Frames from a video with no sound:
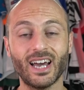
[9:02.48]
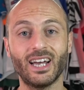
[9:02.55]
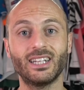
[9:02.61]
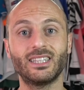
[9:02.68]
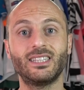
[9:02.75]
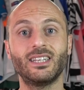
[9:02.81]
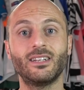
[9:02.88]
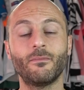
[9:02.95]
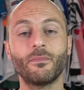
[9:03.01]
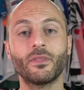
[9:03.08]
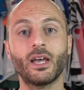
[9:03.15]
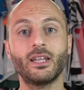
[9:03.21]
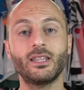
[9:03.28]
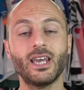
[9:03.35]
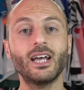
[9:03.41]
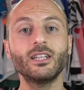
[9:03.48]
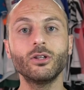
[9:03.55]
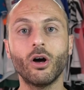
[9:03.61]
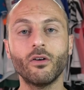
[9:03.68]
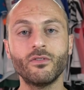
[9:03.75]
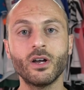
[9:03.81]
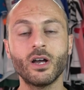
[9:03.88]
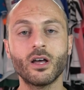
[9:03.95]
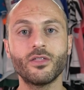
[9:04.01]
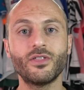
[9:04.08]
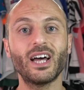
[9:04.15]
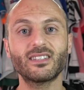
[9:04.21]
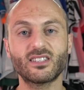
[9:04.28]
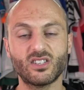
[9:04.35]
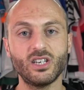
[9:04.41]
at the end of
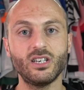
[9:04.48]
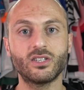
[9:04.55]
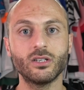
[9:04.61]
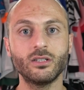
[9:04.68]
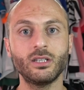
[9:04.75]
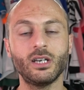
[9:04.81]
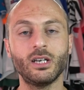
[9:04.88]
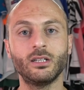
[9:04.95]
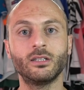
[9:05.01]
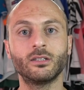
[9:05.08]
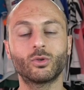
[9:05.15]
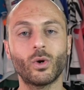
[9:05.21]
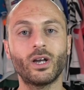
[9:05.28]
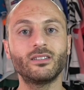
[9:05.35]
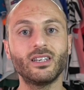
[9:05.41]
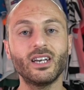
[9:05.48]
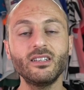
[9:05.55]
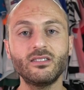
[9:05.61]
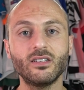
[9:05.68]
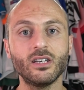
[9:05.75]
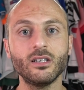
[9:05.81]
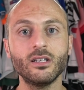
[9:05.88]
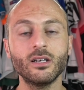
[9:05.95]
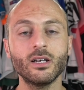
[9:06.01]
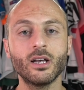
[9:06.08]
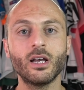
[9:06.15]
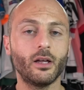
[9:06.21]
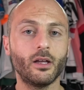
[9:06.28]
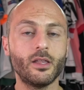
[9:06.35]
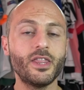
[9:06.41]
that season in 2018,
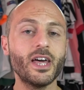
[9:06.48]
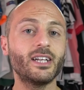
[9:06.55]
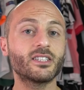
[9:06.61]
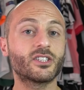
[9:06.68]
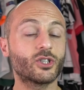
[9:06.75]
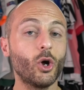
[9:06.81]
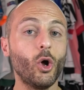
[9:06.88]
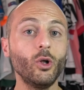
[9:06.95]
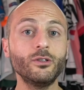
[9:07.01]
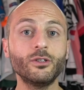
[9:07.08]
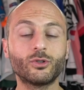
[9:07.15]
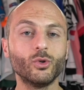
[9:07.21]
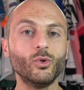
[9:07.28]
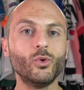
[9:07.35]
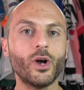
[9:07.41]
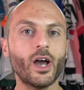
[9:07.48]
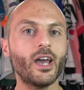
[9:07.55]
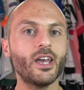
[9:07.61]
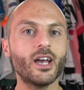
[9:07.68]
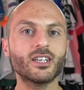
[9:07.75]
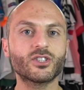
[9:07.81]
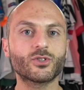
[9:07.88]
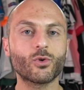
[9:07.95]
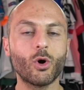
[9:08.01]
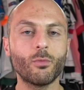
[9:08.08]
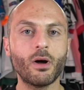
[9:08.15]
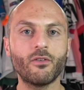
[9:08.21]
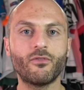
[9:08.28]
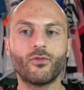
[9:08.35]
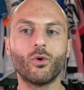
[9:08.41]
and then sold to AS
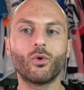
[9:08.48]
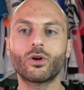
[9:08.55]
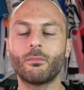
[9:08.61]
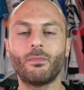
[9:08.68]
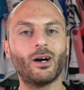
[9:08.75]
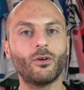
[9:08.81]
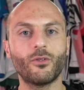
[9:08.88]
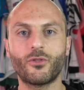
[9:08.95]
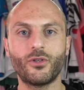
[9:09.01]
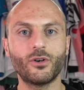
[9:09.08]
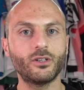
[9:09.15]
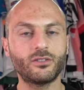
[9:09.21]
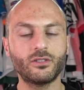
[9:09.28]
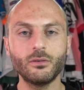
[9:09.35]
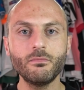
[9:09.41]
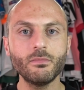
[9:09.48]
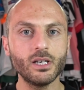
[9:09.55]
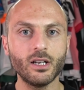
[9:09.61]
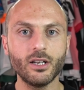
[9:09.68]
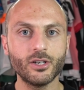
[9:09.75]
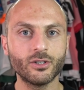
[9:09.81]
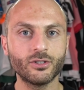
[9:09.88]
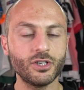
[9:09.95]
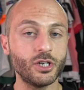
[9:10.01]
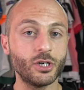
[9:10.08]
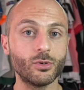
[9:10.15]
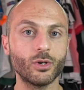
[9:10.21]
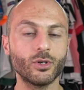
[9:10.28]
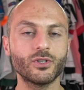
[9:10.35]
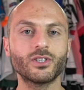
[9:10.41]
Roma for about 30 million
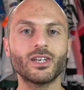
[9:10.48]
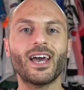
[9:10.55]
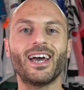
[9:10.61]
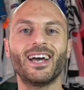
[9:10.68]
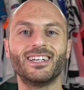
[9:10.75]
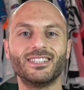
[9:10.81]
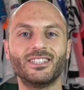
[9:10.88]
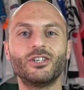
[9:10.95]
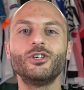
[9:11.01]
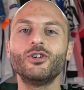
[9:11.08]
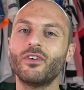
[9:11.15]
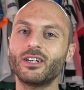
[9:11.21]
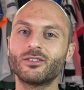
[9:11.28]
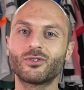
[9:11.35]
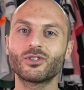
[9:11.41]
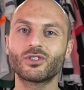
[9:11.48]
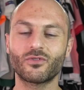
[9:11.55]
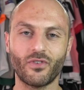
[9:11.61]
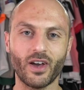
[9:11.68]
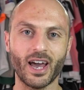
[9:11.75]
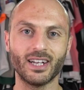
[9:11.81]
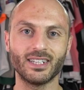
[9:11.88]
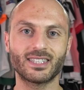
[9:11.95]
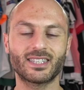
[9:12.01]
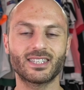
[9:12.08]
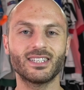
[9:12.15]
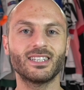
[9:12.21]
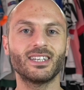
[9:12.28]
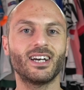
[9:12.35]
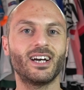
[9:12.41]
euros. And the Juventus fans
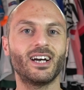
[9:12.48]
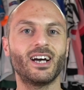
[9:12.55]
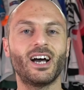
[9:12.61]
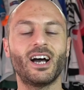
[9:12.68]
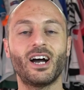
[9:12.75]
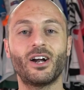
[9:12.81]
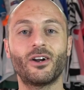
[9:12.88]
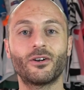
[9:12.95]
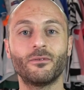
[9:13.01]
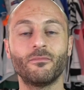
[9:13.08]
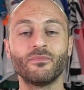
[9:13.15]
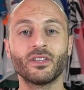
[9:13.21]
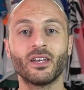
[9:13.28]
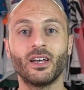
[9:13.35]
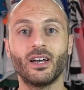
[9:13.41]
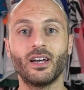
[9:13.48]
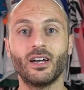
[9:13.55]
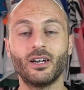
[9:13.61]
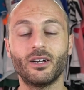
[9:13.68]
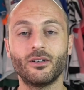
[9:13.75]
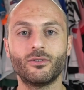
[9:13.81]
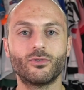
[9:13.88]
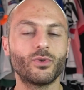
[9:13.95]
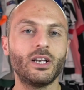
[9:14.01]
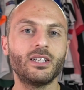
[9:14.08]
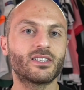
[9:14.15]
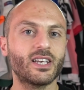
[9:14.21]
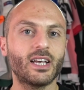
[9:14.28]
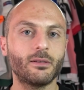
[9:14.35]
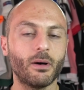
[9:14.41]
are really
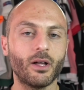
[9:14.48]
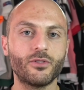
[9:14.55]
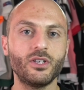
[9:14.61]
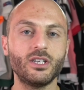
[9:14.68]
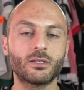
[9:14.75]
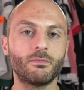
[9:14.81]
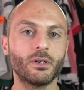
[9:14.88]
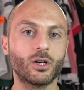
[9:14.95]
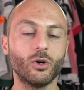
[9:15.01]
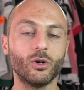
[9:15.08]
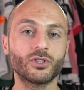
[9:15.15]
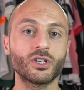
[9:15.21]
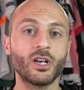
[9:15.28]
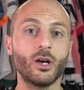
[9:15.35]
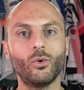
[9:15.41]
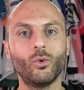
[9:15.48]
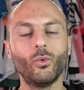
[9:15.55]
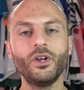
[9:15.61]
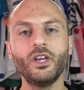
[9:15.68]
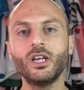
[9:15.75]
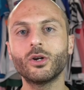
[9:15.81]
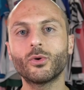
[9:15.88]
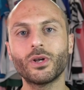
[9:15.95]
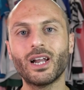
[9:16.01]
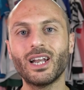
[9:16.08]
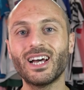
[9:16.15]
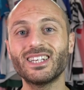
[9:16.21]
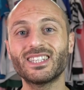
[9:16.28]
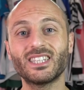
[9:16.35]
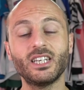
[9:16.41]
sad about this, because we
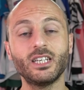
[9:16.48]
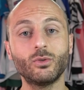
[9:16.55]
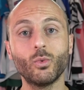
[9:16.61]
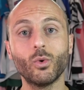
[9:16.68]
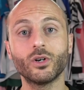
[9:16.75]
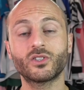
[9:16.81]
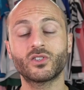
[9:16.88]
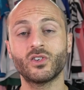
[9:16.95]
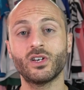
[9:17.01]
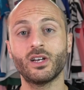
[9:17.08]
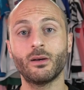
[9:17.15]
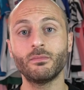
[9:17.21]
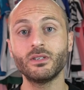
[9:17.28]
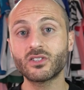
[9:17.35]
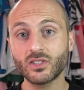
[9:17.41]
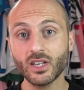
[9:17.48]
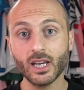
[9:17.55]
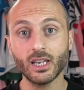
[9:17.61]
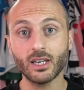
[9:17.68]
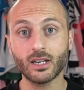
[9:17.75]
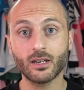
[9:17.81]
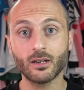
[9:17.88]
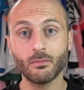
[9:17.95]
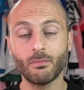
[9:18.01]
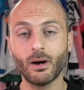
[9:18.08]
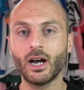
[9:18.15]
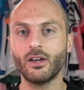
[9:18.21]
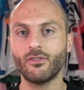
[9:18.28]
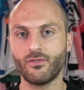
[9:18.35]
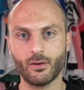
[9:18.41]
realize it was a mistake
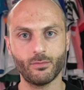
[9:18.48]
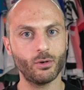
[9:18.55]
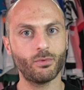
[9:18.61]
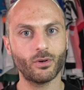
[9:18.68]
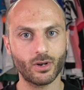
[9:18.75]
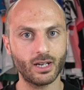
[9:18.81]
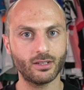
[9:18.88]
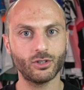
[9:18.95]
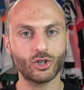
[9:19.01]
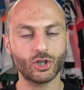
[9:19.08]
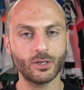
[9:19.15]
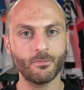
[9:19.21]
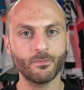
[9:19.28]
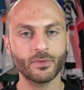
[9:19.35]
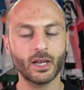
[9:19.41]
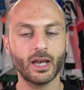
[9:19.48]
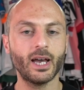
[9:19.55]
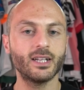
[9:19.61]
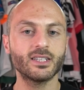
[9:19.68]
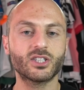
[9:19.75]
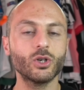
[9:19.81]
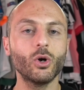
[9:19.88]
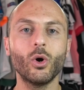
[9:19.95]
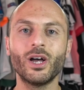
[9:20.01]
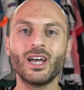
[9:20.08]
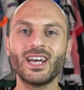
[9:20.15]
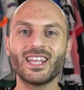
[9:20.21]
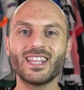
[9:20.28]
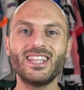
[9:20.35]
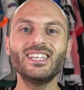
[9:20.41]
by Fabio Paratici. And so
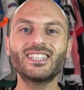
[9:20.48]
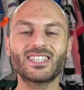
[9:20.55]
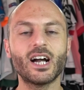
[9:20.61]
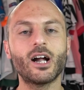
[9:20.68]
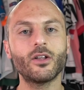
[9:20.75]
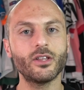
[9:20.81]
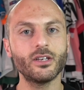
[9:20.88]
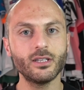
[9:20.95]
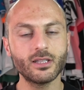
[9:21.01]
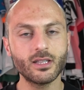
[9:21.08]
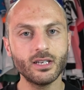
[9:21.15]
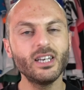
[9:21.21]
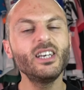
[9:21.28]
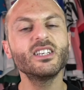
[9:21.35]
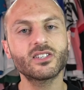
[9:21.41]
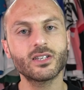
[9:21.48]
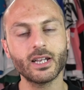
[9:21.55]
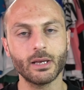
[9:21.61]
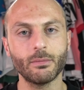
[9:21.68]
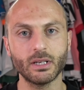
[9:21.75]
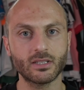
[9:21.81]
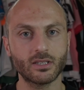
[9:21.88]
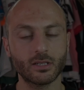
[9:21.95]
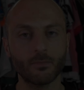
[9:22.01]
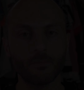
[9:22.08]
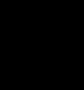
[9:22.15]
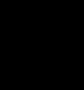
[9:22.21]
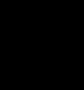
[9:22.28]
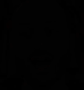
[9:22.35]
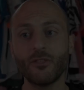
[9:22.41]
these are his limits.
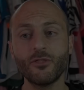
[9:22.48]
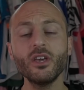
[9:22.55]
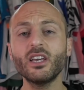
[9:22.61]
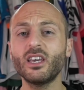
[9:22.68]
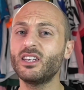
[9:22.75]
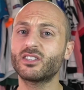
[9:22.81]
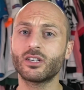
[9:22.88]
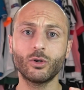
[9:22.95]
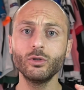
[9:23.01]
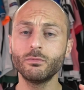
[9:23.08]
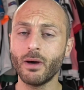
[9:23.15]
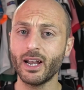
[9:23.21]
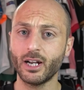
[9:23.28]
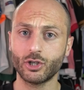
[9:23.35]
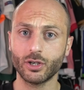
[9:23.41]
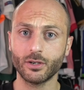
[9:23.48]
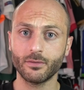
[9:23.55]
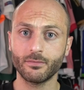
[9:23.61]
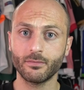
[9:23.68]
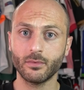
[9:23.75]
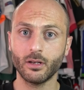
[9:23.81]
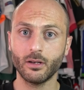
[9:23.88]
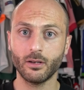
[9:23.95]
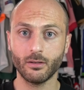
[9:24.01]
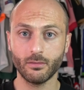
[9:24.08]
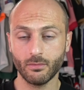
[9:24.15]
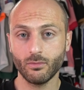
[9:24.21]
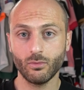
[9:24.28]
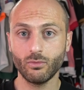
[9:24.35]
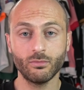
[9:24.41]
I think he's a good manager.
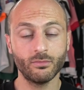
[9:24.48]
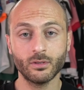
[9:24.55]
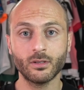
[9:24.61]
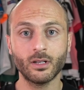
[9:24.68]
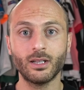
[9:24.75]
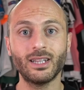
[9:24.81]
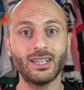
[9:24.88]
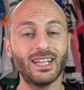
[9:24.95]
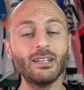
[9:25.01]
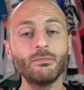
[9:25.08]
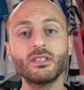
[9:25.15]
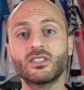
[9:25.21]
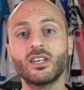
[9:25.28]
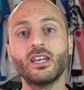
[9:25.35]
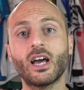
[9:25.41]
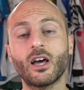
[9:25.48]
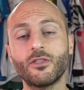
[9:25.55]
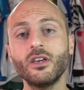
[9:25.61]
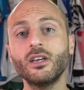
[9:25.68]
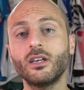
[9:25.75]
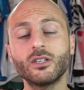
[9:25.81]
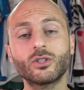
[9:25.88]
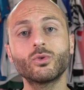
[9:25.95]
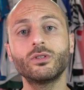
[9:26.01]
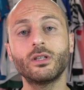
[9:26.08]
Let me say, I think he's